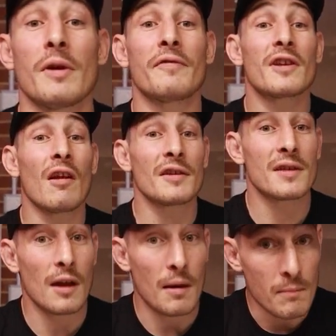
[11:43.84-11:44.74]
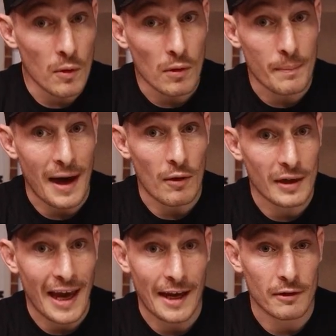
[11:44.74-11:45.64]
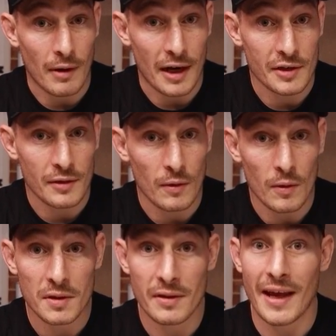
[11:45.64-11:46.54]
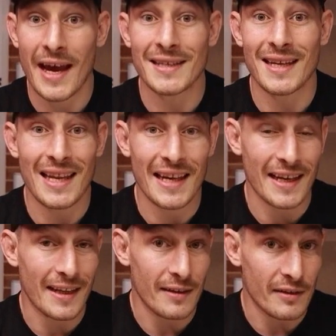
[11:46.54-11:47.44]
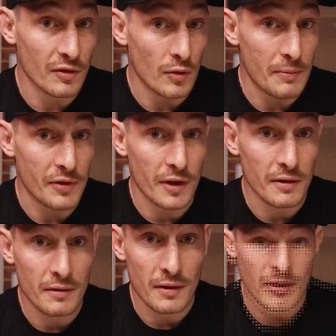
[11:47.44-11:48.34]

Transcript: if you'd like to learn more about CAD Crash Course, there's a link in the description.